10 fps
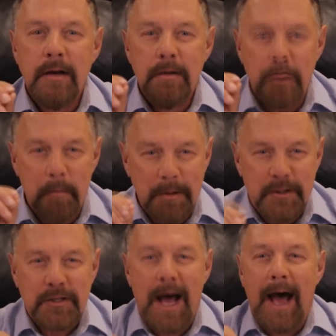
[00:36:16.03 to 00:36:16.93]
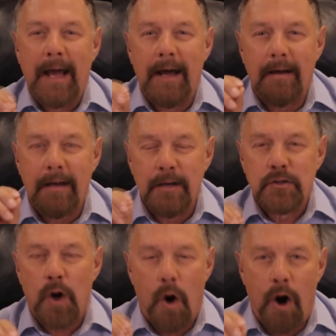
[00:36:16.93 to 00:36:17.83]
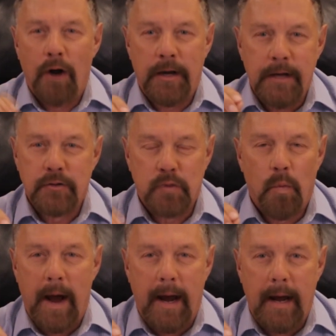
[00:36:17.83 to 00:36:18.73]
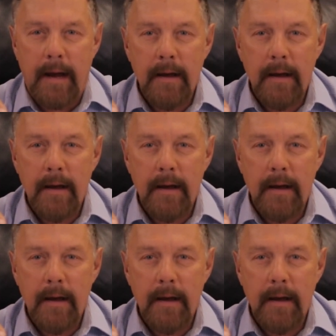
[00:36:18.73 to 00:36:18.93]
the Messiah is on his way.